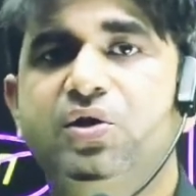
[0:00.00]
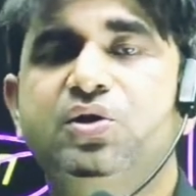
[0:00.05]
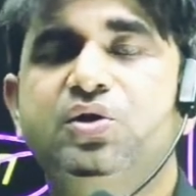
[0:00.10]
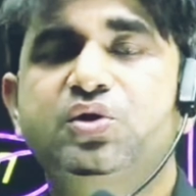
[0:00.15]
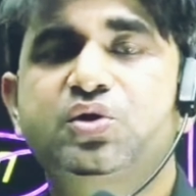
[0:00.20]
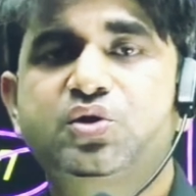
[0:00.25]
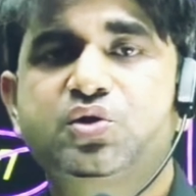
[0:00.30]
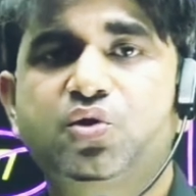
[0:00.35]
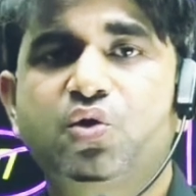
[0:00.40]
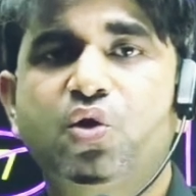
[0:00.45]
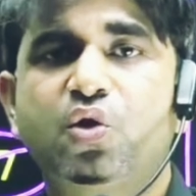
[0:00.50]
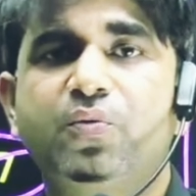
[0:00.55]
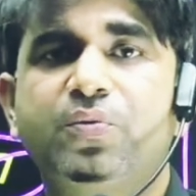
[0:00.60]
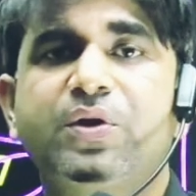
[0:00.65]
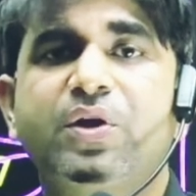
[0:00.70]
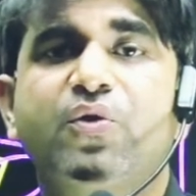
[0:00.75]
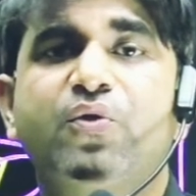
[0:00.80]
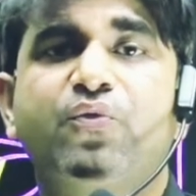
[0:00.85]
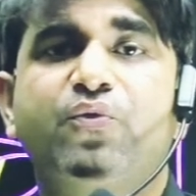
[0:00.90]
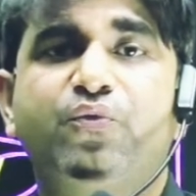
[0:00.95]
So
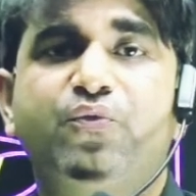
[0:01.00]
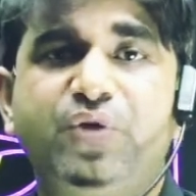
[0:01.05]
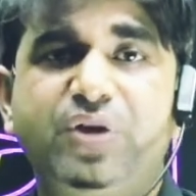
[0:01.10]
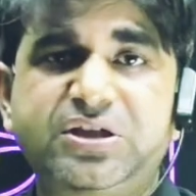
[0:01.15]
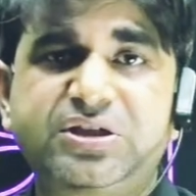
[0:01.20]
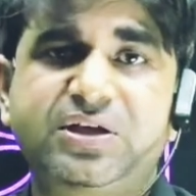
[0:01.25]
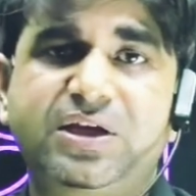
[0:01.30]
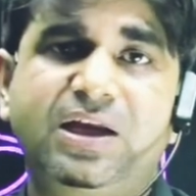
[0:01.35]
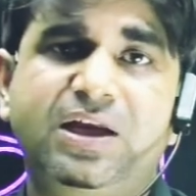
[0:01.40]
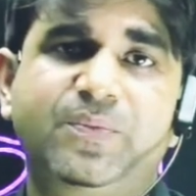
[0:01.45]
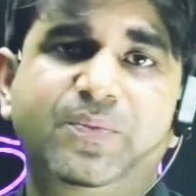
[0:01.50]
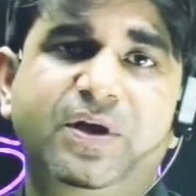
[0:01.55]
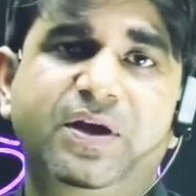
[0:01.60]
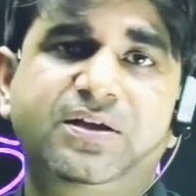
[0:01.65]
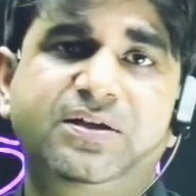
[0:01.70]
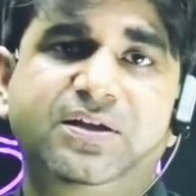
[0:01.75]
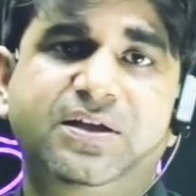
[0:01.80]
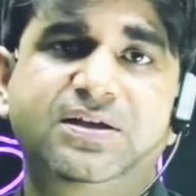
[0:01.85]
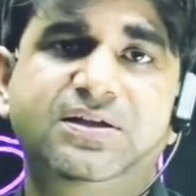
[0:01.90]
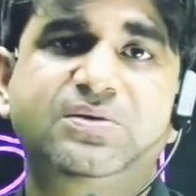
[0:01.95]
which element
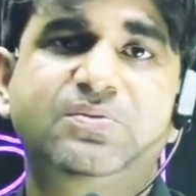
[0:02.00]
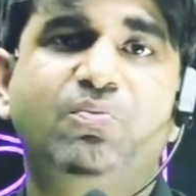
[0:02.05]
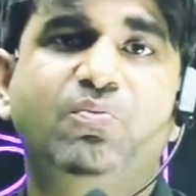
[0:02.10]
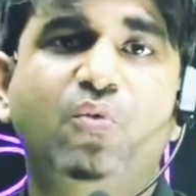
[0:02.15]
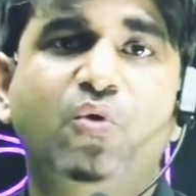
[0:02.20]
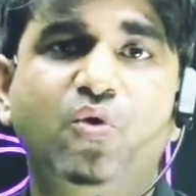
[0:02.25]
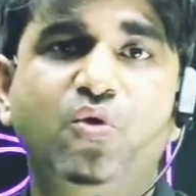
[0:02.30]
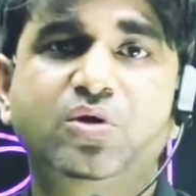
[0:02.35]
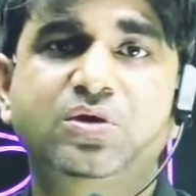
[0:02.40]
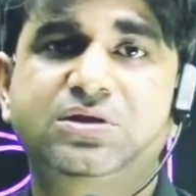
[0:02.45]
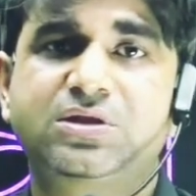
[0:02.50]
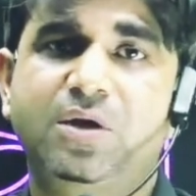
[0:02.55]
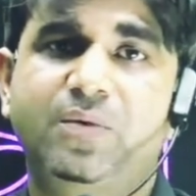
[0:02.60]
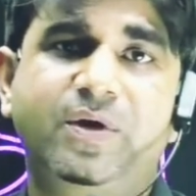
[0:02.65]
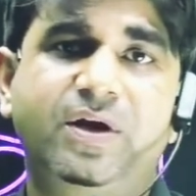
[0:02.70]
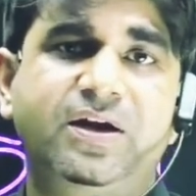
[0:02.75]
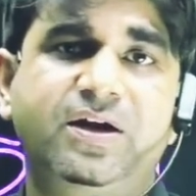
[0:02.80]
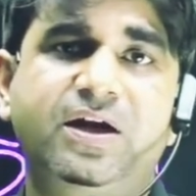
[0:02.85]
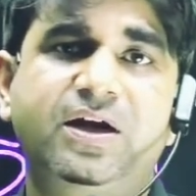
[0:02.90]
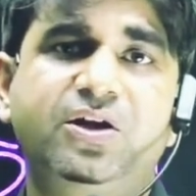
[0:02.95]
is most
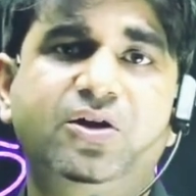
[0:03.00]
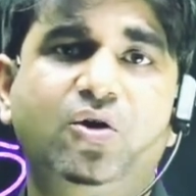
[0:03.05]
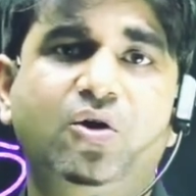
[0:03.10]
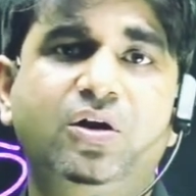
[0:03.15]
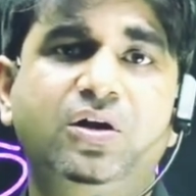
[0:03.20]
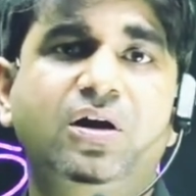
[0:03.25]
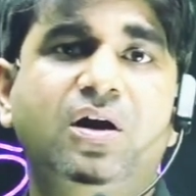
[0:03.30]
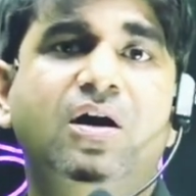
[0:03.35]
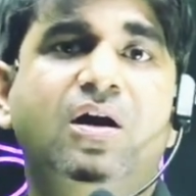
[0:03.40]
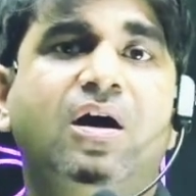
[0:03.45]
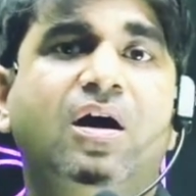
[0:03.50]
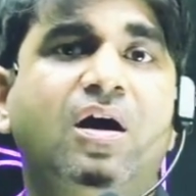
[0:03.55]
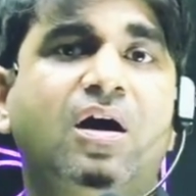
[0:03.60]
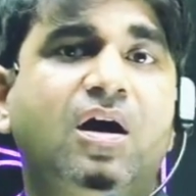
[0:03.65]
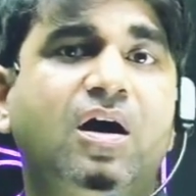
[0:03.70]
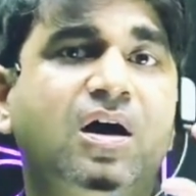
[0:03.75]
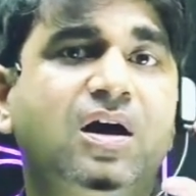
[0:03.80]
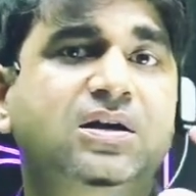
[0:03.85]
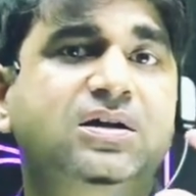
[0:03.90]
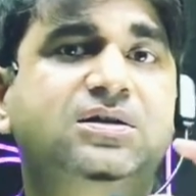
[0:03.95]
abundant on
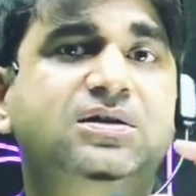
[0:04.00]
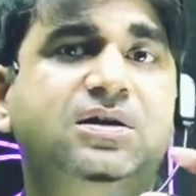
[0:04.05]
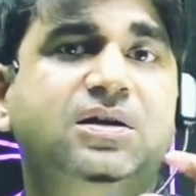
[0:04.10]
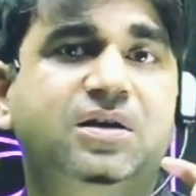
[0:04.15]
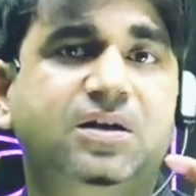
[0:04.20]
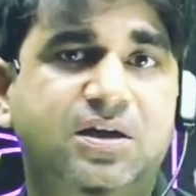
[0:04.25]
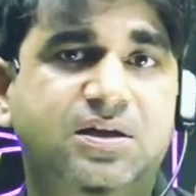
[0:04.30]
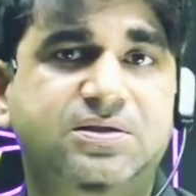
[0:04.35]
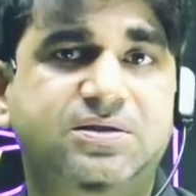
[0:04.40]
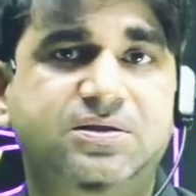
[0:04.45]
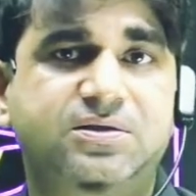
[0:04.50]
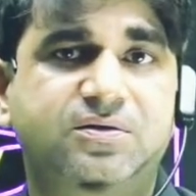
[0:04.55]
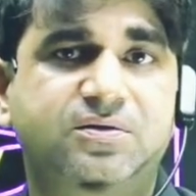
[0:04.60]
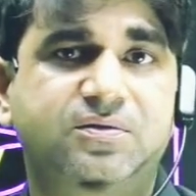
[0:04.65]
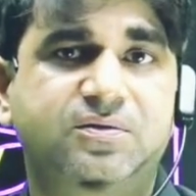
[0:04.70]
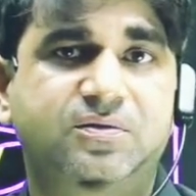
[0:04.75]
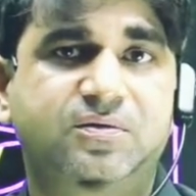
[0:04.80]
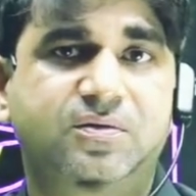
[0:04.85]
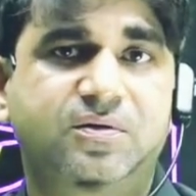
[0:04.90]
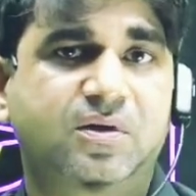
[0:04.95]
earth crust?
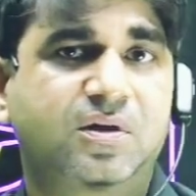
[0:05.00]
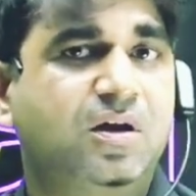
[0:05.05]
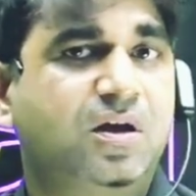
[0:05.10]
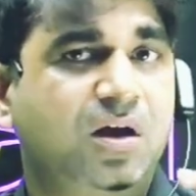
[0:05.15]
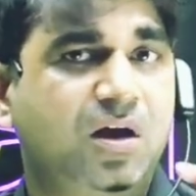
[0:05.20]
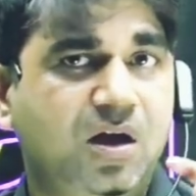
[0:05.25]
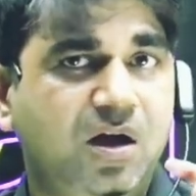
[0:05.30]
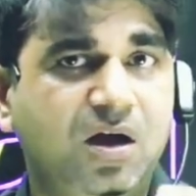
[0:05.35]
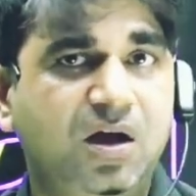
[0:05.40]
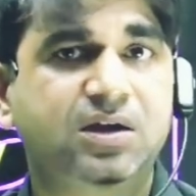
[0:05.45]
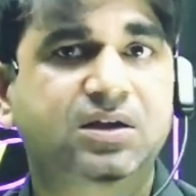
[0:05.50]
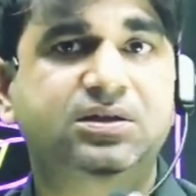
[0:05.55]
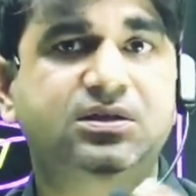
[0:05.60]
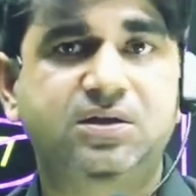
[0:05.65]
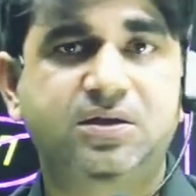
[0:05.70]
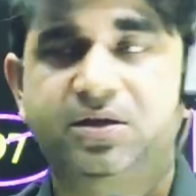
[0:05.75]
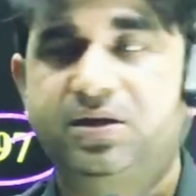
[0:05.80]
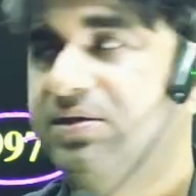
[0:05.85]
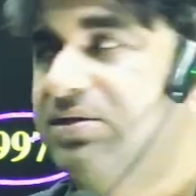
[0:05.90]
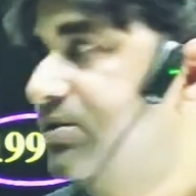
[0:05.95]

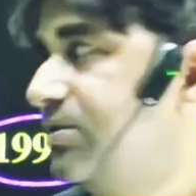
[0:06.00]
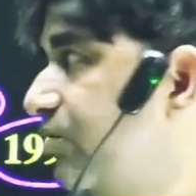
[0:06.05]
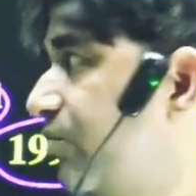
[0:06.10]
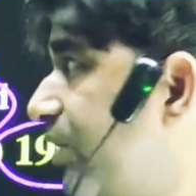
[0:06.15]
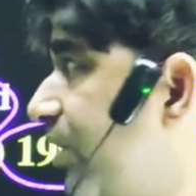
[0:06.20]
Okay,